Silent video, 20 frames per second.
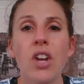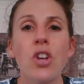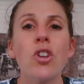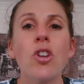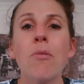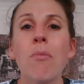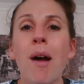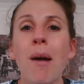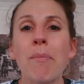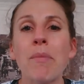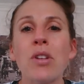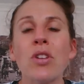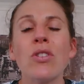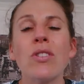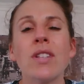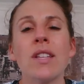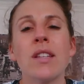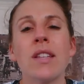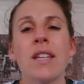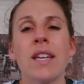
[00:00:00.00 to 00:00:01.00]
You might be
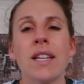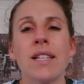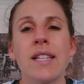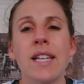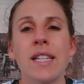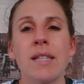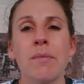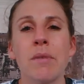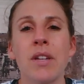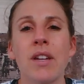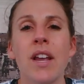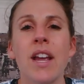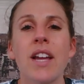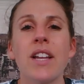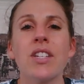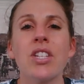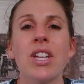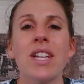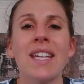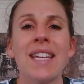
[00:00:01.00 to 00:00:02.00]
using the assessment
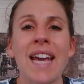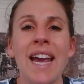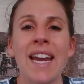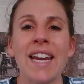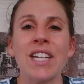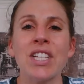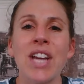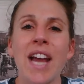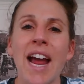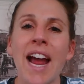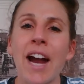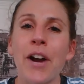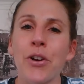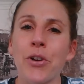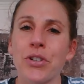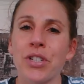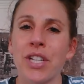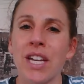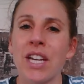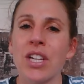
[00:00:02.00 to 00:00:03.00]
to gauge how
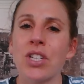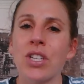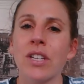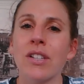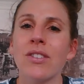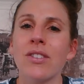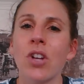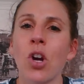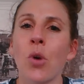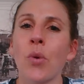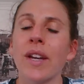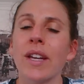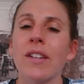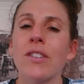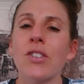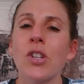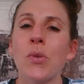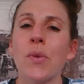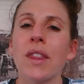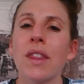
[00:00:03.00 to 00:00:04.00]
your teaching's going.
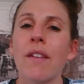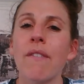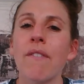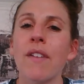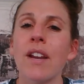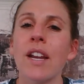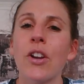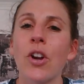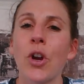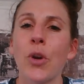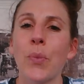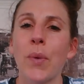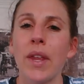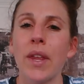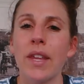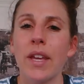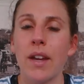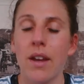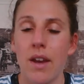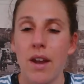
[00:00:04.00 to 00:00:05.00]
So in the video where
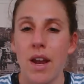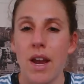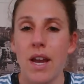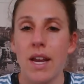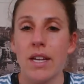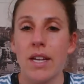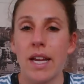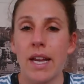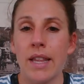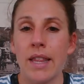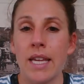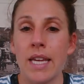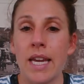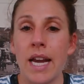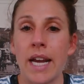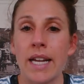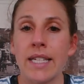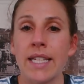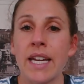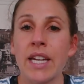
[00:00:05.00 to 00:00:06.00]
the
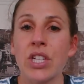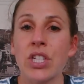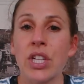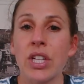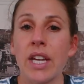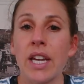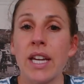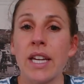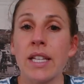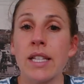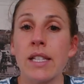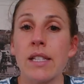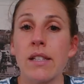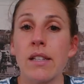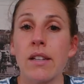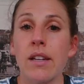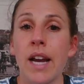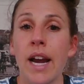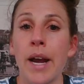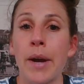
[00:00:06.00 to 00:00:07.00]
teacher is
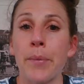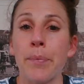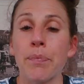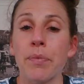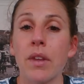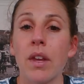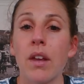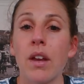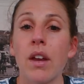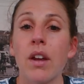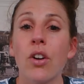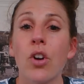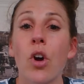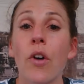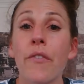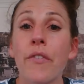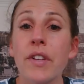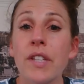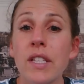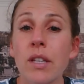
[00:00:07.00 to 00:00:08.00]

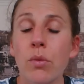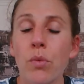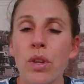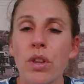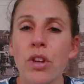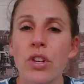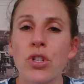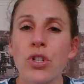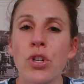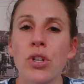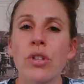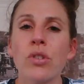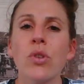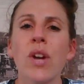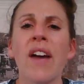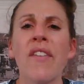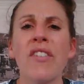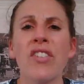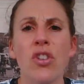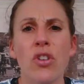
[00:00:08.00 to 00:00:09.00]
conferencing with her students or
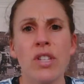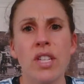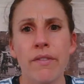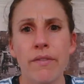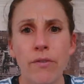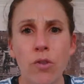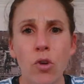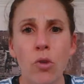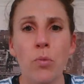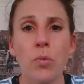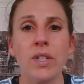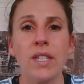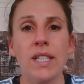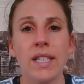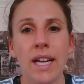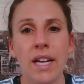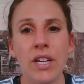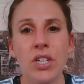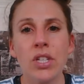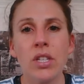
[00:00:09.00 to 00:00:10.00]
having those informal
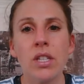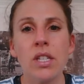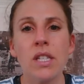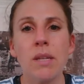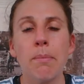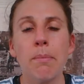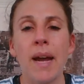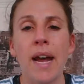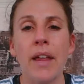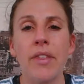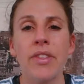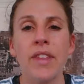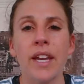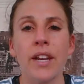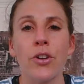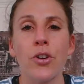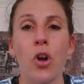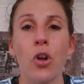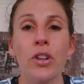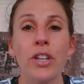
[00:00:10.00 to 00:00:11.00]
discussions about their
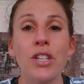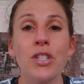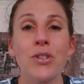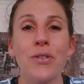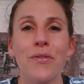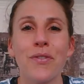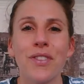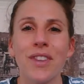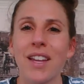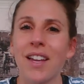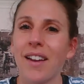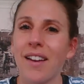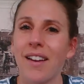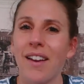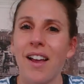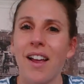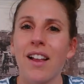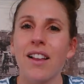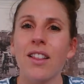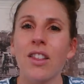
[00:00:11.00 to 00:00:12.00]
knowledge of the
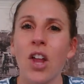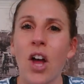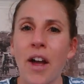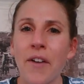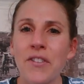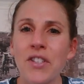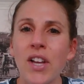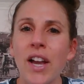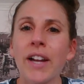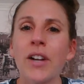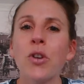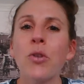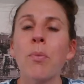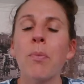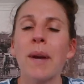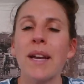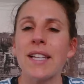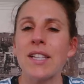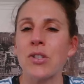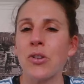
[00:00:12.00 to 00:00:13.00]
life cycle
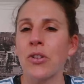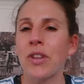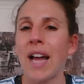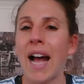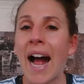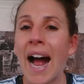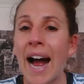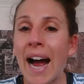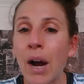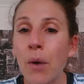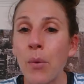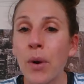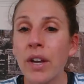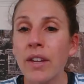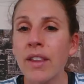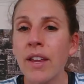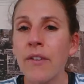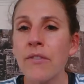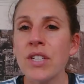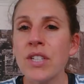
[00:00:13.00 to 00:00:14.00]
based on the artwork
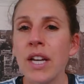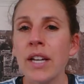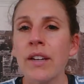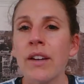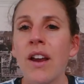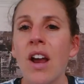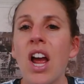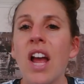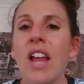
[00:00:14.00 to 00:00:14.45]
they've done,